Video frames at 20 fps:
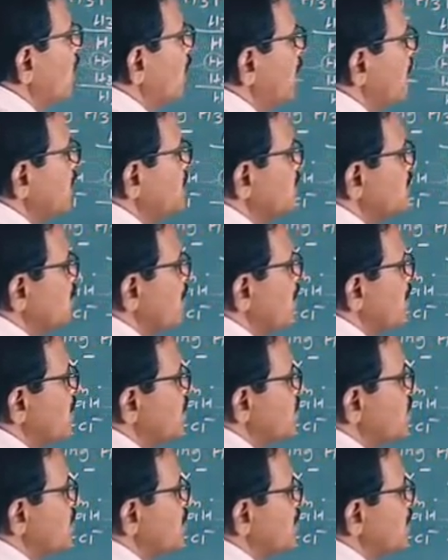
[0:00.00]
it is
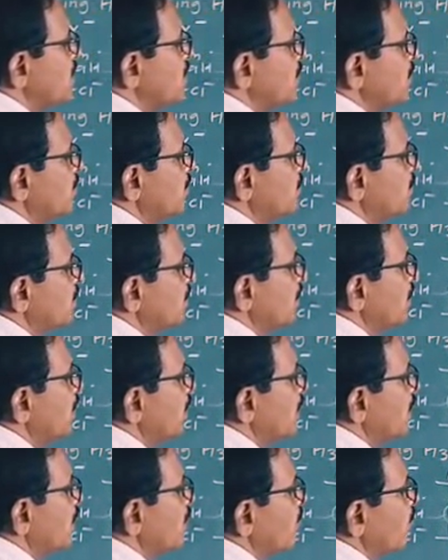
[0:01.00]
benzene.
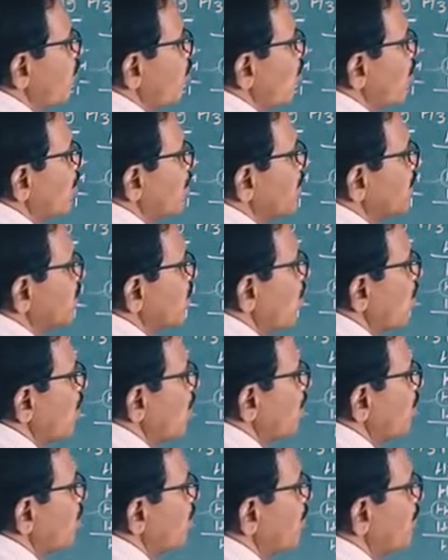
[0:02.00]
Here formation
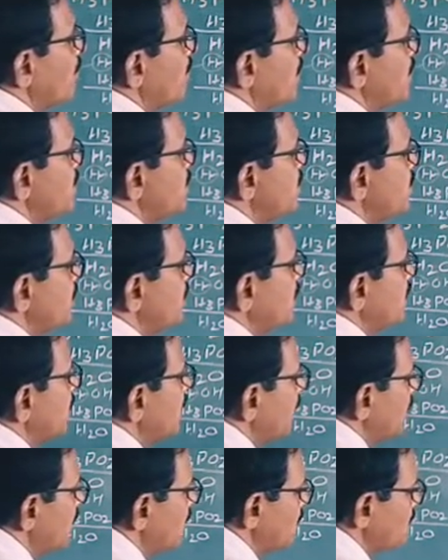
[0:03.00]
of
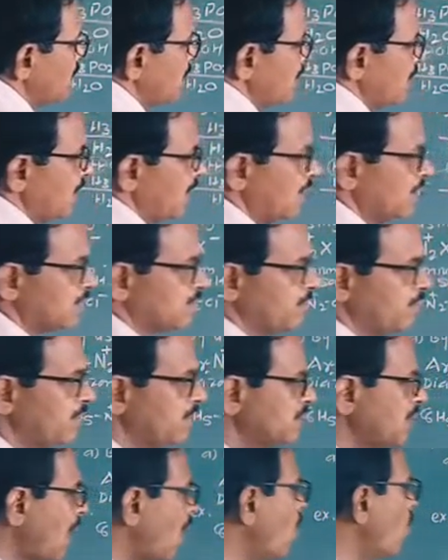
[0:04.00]
benzene takes
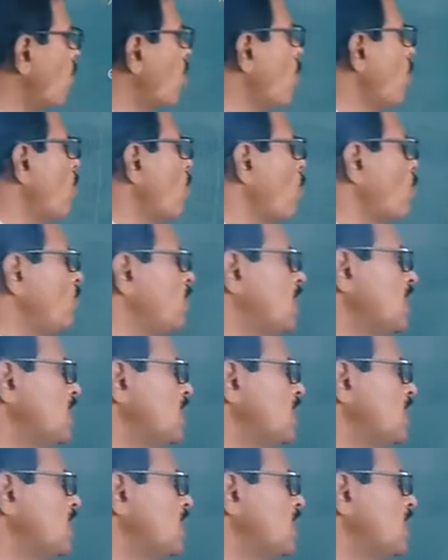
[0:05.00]
place. How will